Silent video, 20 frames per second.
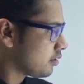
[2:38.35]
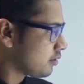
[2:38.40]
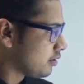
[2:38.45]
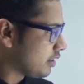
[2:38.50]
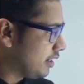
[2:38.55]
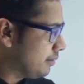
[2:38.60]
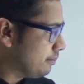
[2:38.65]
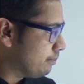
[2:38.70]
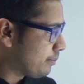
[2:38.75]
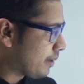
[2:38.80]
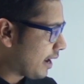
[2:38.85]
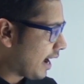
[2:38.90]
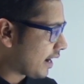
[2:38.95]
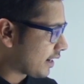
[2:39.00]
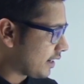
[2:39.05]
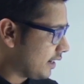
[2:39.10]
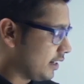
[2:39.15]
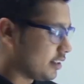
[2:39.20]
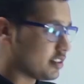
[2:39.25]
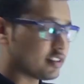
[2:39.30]
in
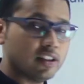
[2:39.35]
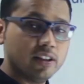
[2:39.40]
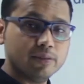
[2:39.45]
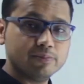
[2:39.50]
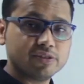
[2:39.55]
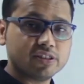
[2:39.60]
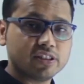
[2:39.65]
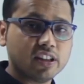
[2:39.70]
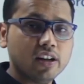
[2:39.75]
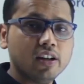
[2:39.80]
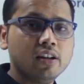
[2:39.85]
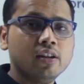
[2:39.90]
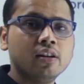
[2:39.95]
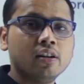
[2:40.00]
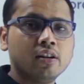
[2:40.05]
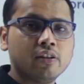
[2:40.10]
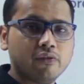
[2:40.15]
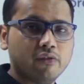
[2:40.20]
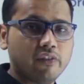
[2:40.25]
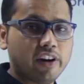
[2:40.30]
bracket comes the
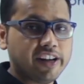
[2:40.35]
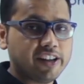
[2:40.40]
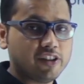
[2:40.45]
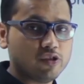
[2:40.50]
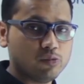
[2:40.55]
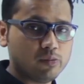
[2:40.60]
y2